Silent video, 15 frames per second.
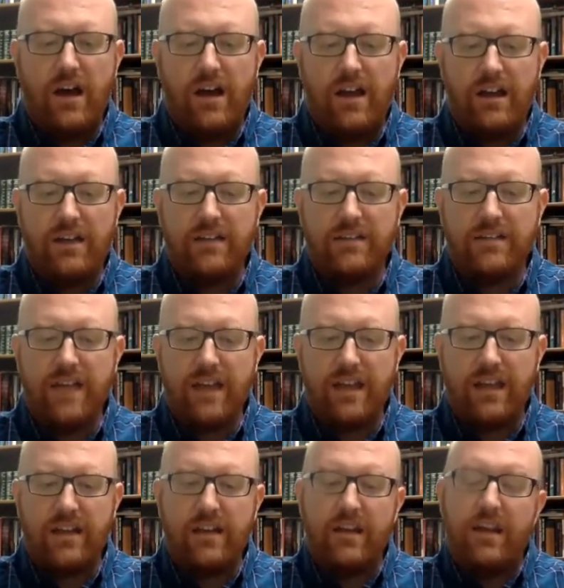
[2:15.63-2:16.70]
in a
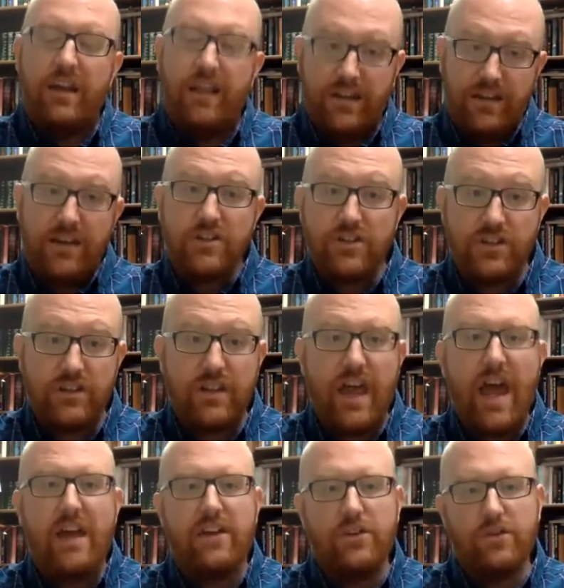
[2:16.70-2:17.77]
second. In addition to
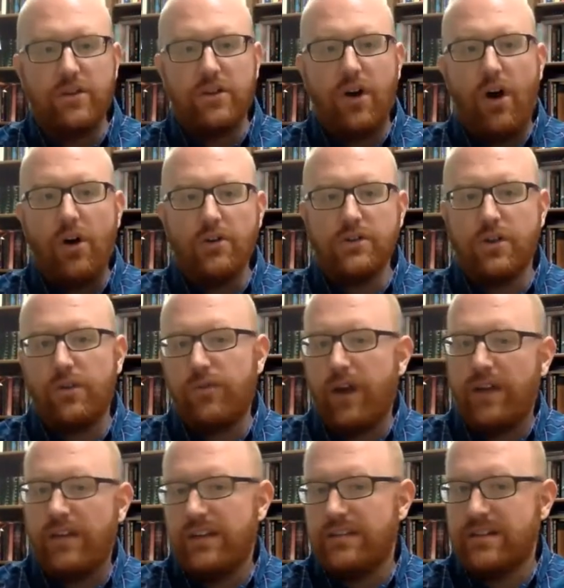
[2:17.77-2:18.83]
that, you can also
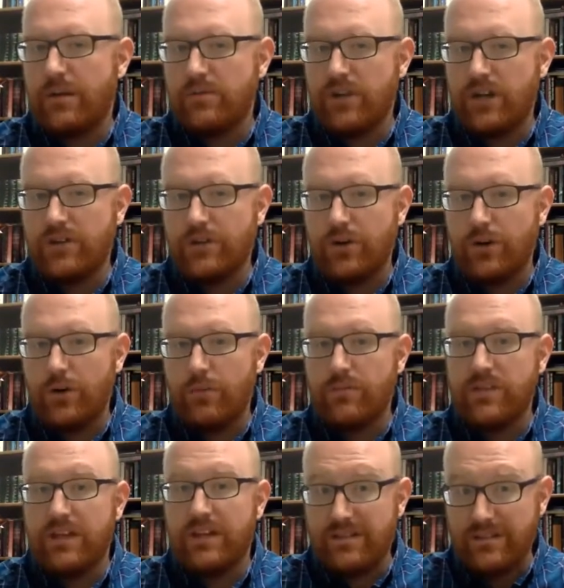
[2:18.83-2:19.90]
find these subject
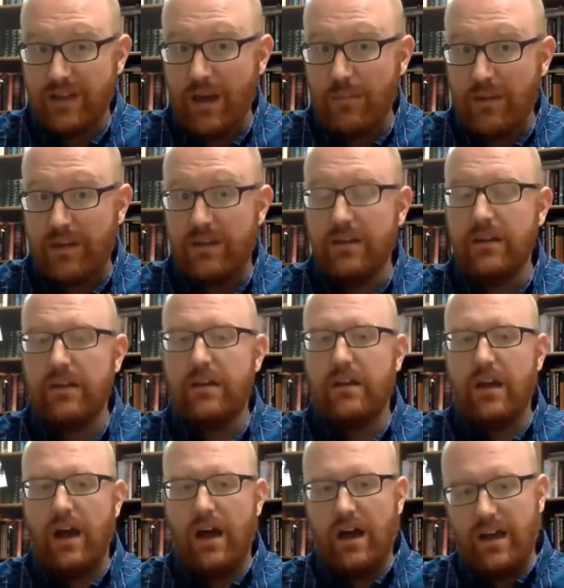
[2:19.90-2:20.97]
terms in Summon
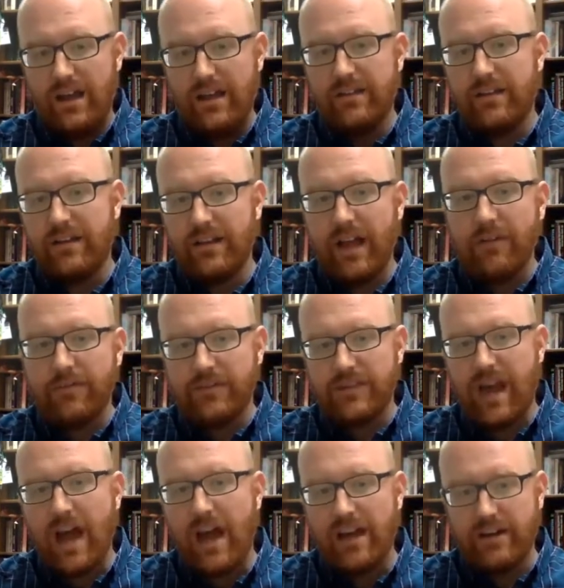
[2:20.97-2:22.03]
in the left
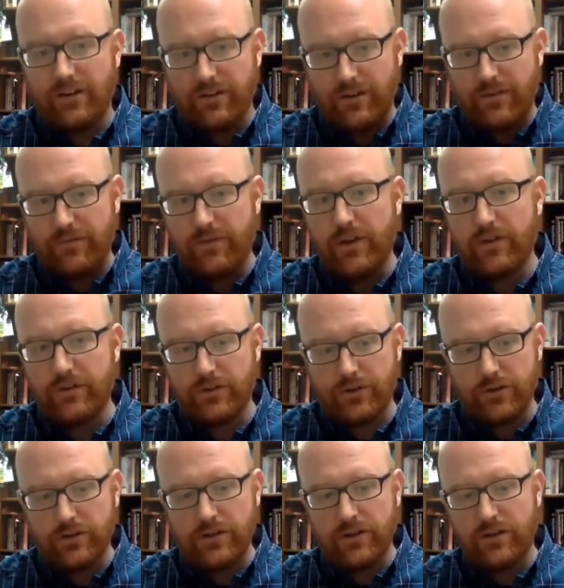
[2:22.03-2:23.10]
side, on the
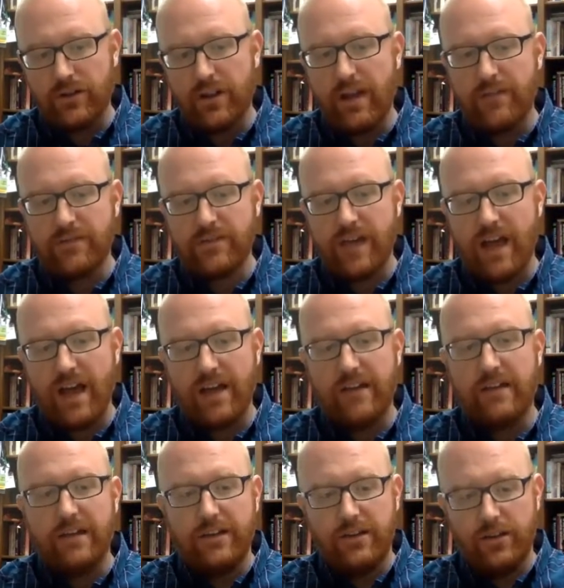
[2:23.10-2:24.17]
filters on the left
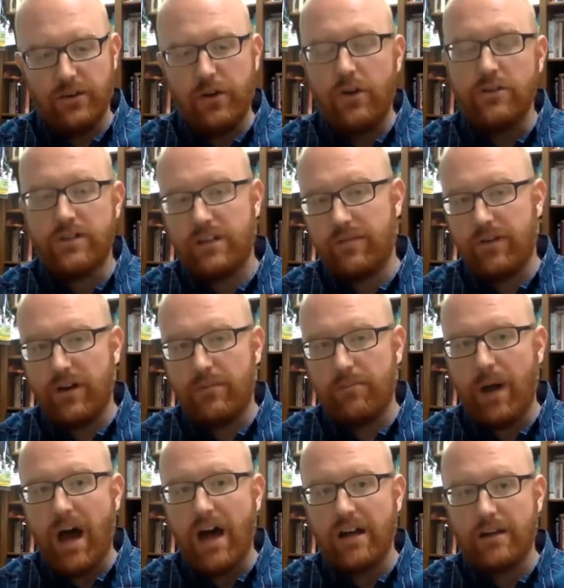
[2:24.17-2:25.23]
side. You'll notice at the very
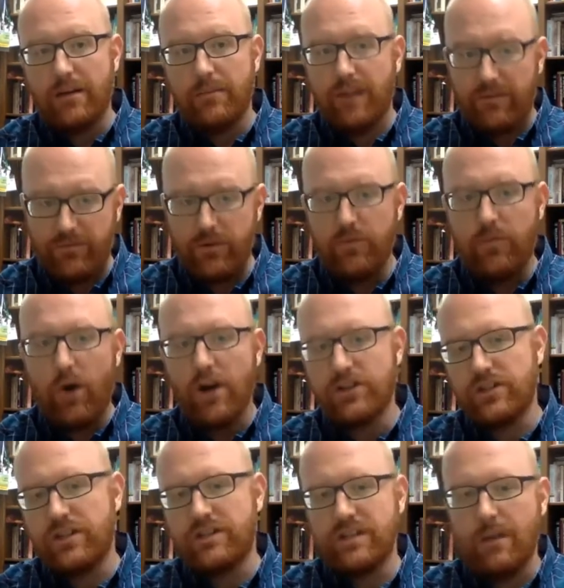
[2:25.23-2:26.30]
bottom, if you've
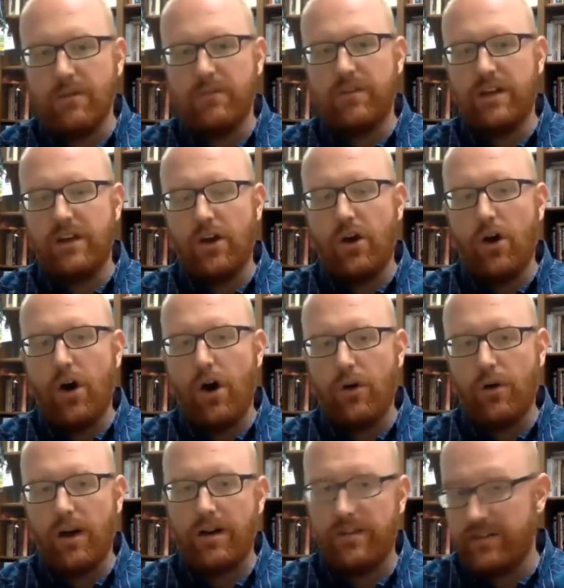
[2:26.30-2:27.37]
watched the Summon video
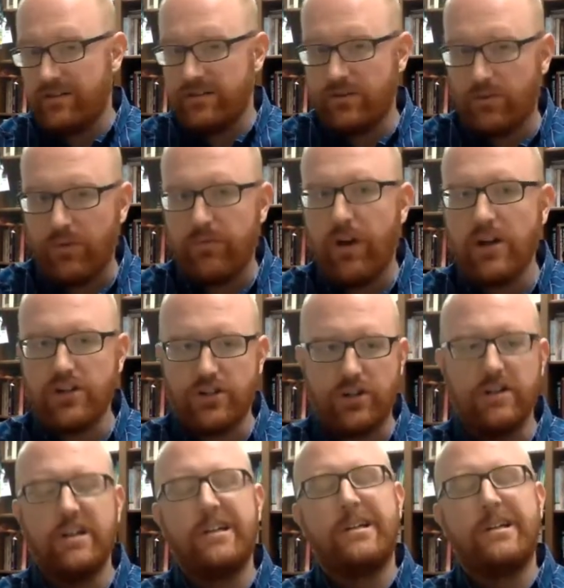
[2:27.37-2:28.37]
already, this is a refresher,